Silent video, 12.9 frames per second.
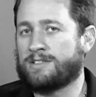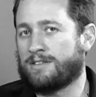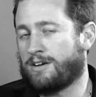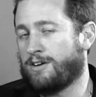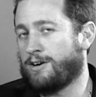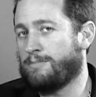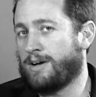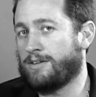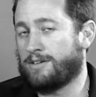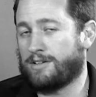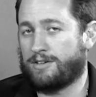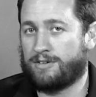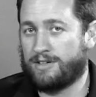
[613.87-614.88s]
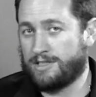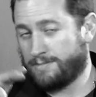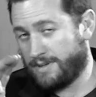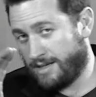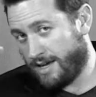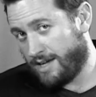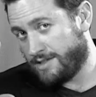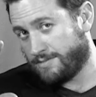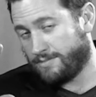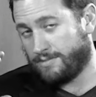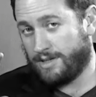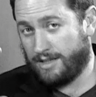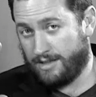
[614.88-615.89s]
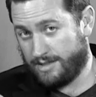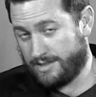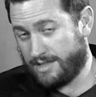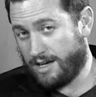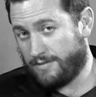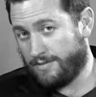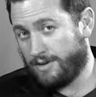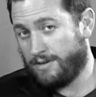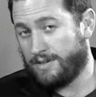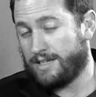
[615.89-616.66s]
So the card might look crisp and nice in the stock photo,